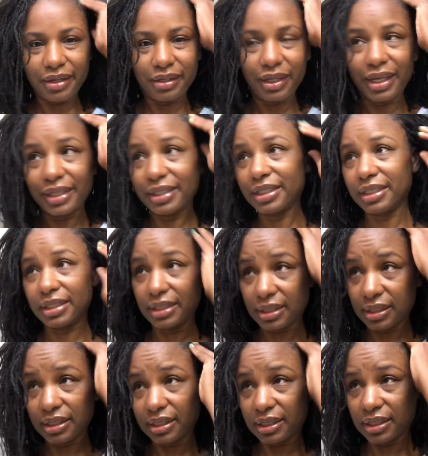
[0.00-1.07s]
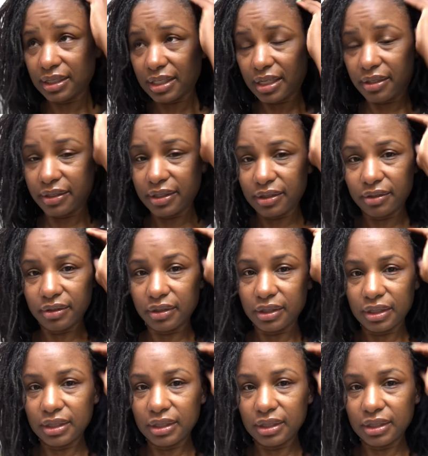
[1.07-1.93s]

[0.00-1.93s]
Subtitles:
like this is how I do it.